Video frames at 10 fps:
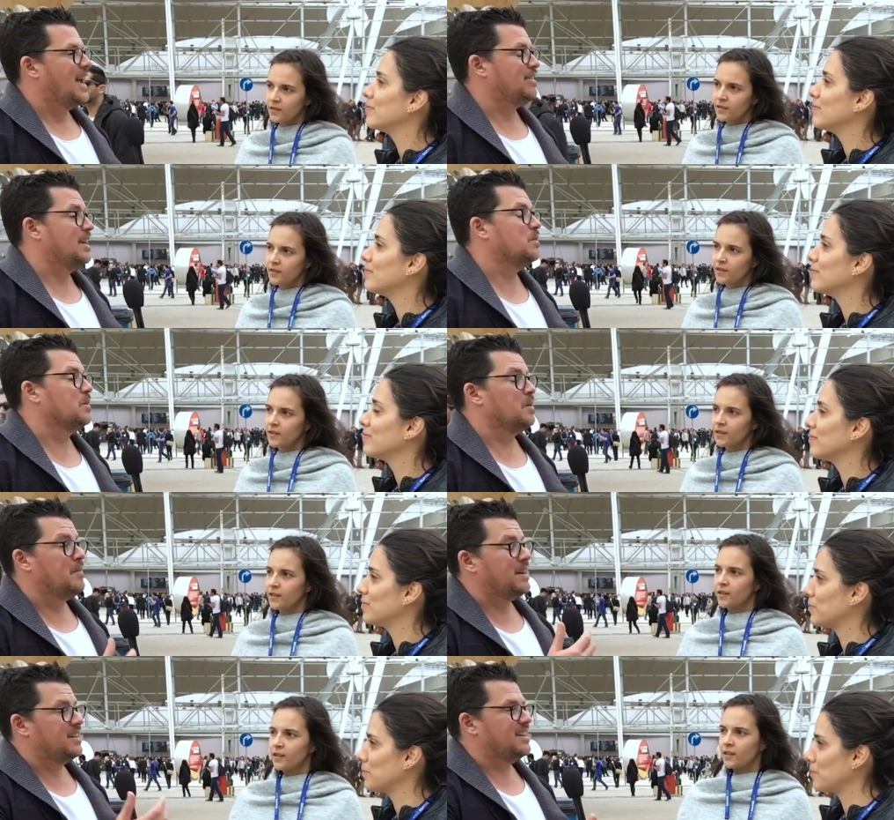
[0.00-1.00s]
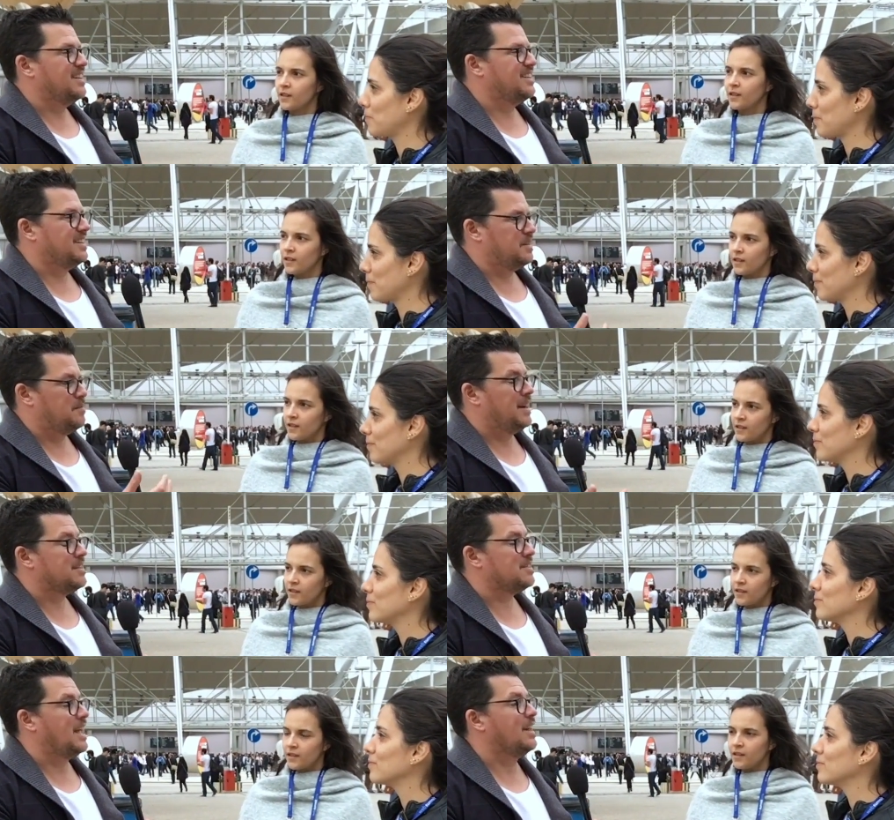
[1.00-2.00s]
Speaker 1: as equal man uh, uh,
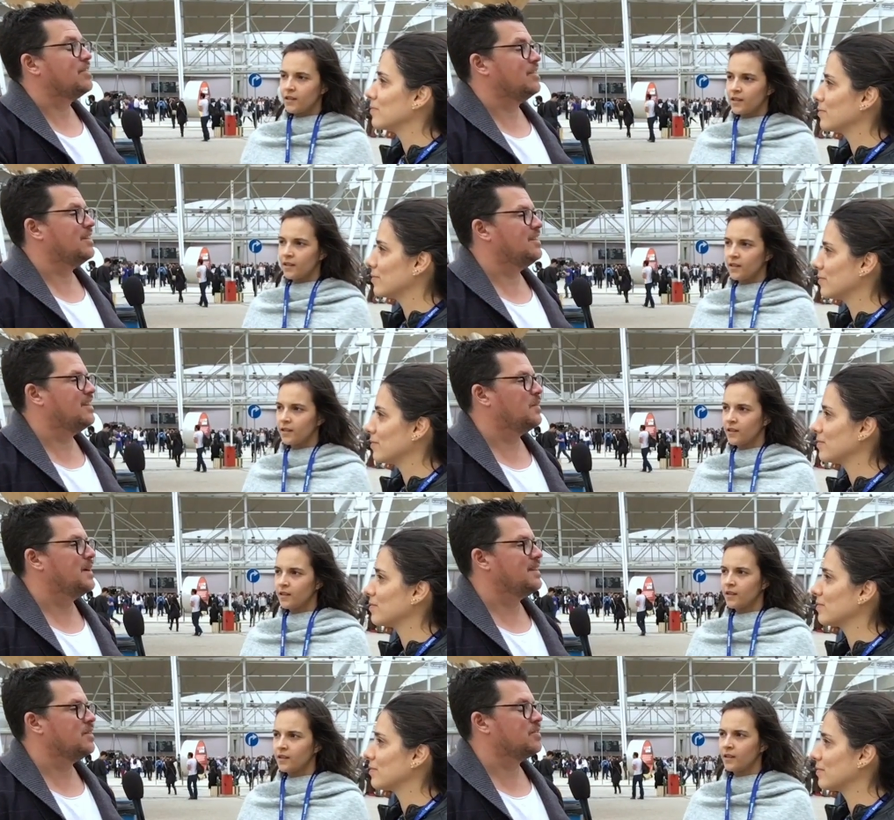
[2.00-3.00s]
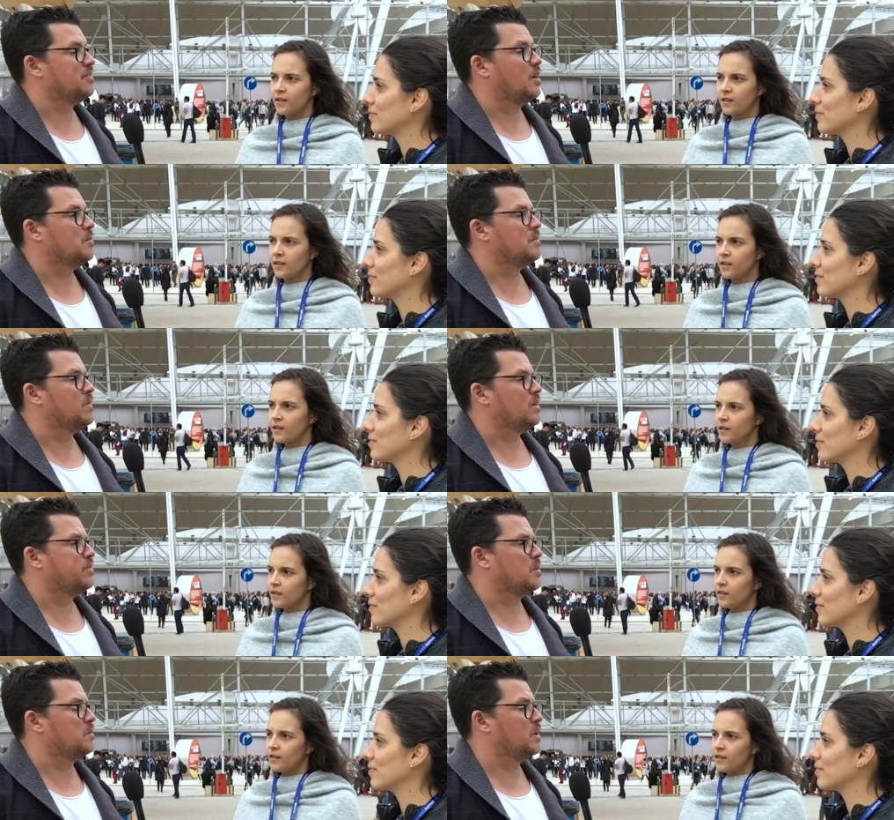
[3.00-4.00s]
managed as the, the the ratings from
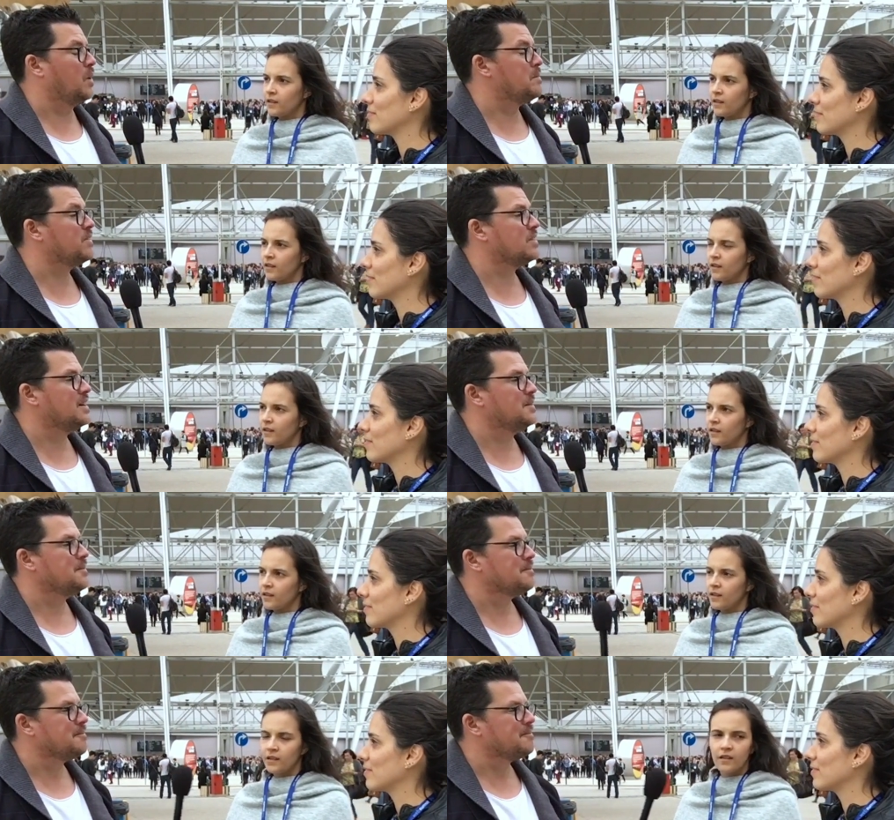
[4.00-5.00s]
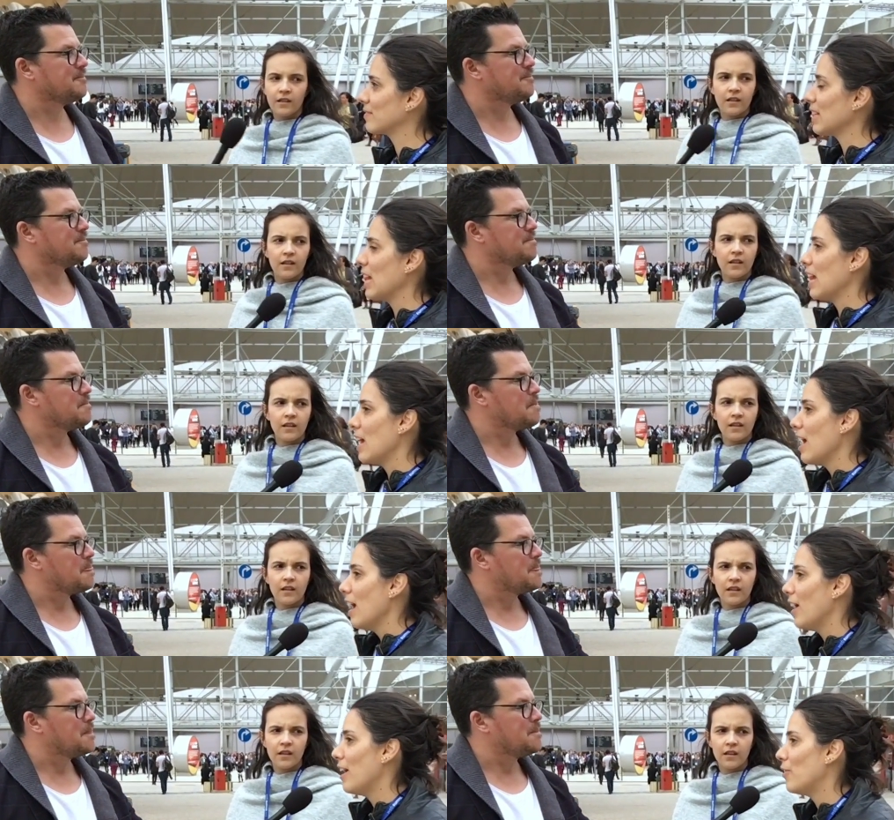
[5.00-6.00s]
from uh, one month ago?
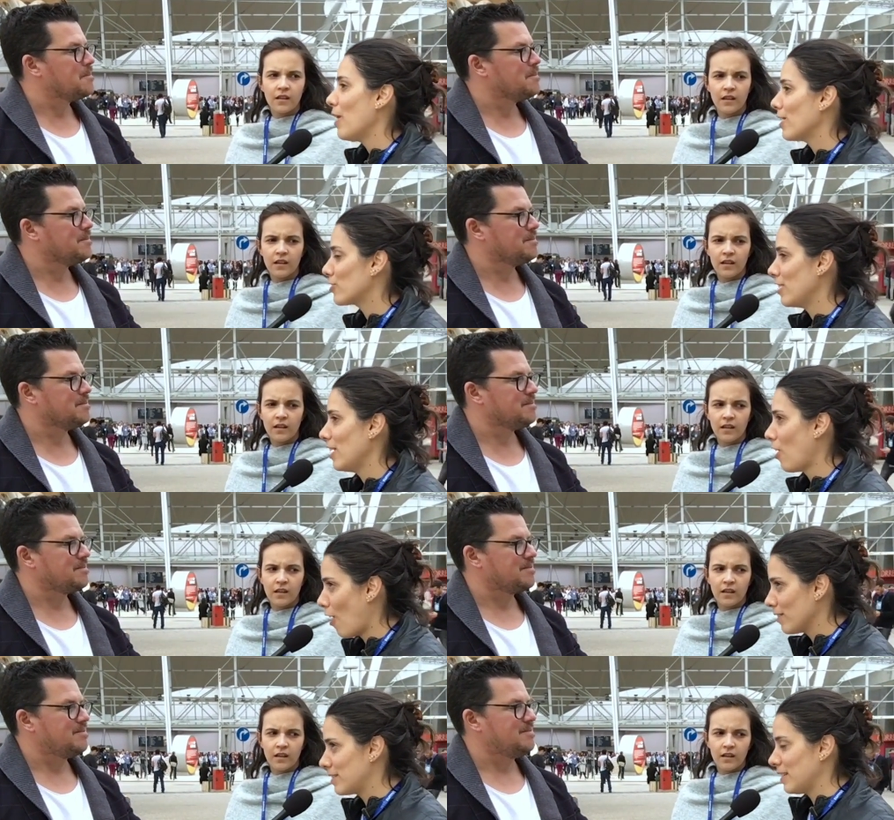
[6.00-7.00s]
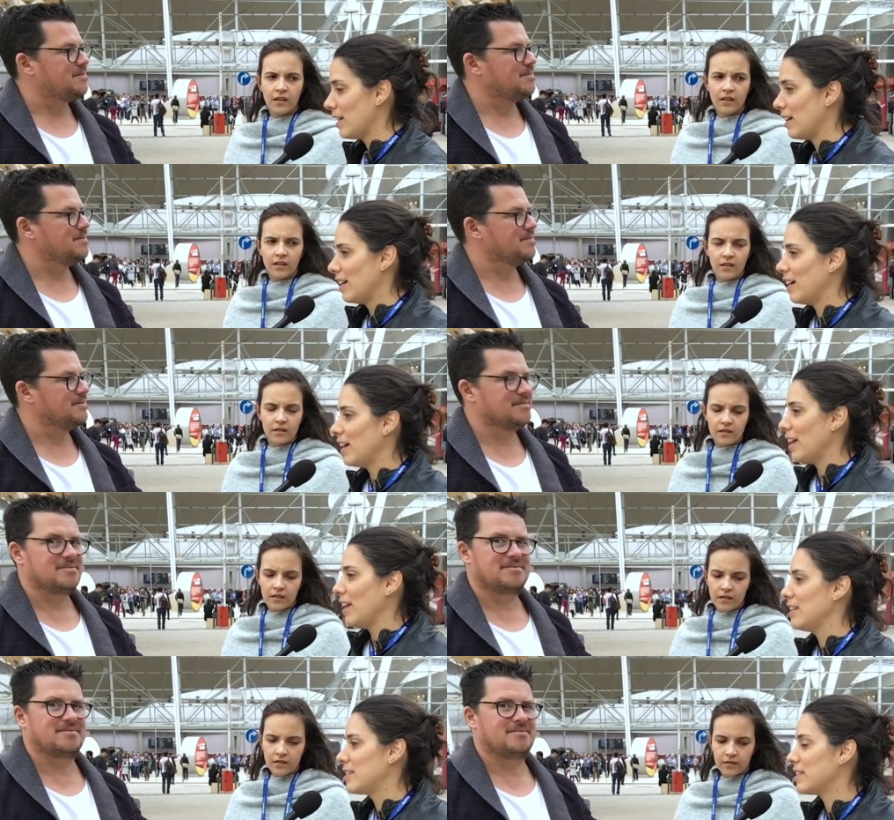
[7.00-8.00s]
Speaker 2: Oh, actually not. Uh,
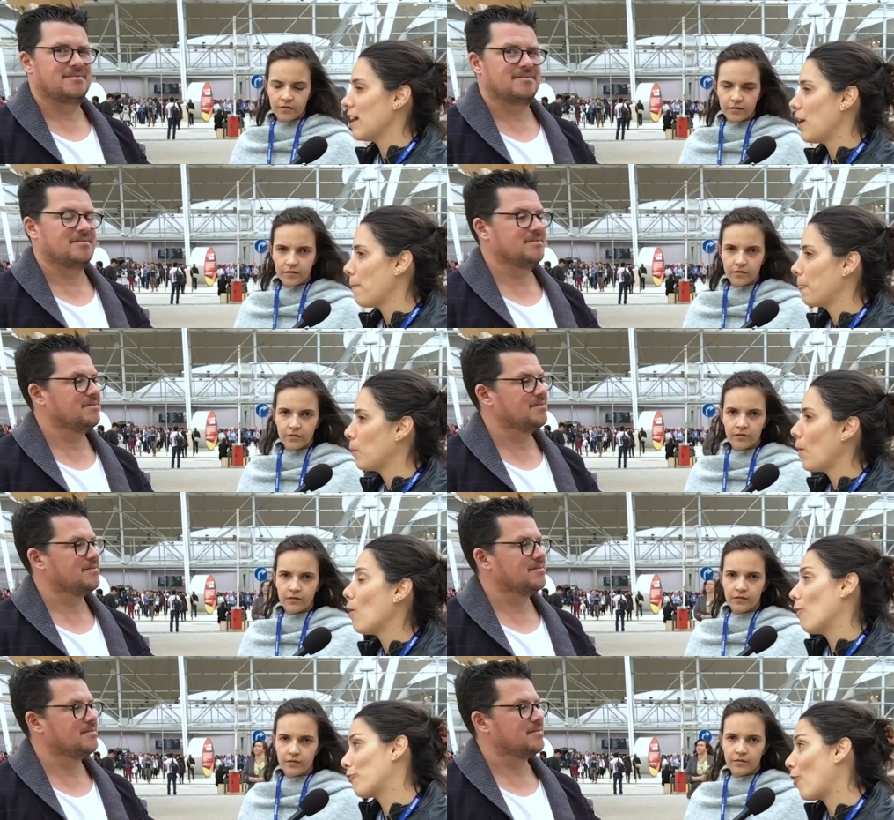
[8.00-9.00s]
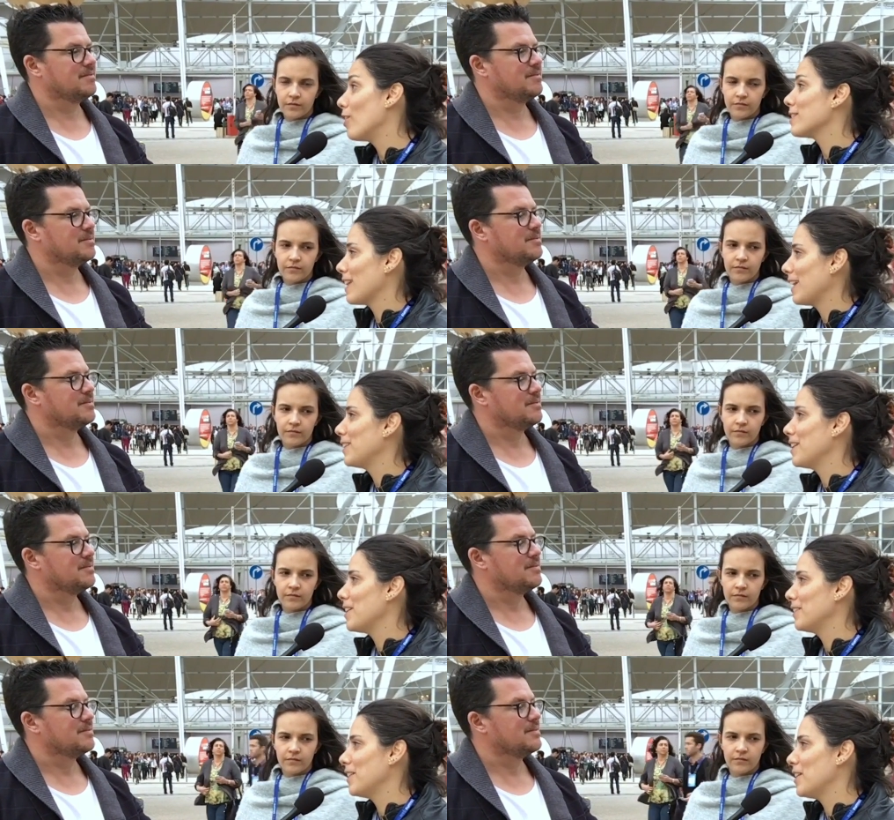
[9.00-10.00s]
it's, um, well, of course, like
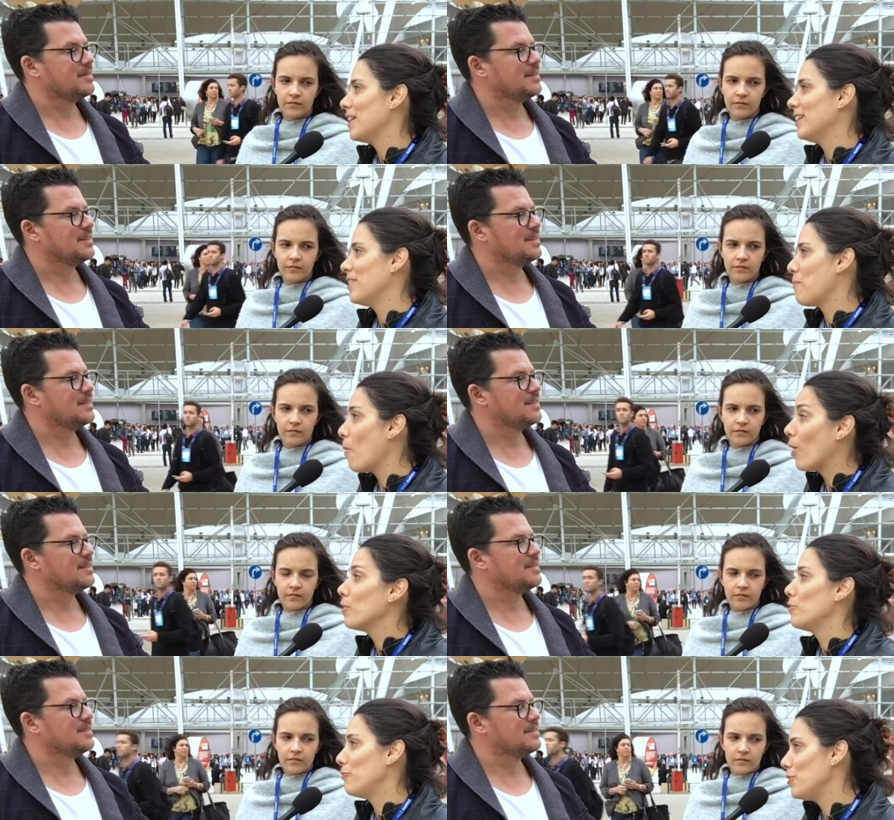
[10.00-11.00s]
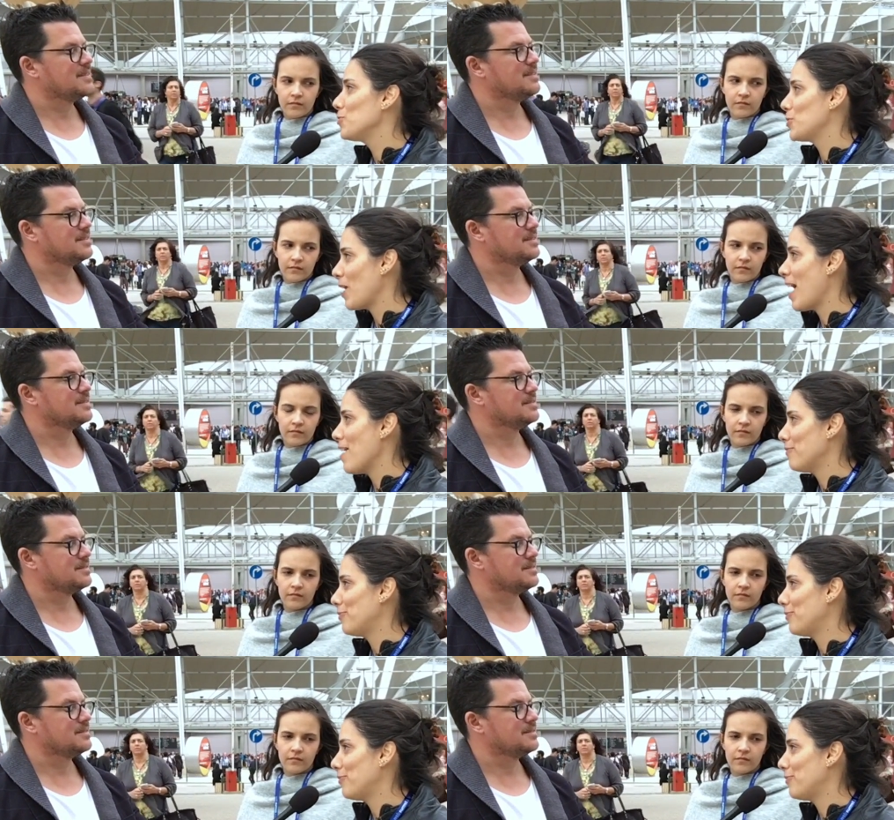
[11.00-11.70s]
the, the more reviews you have,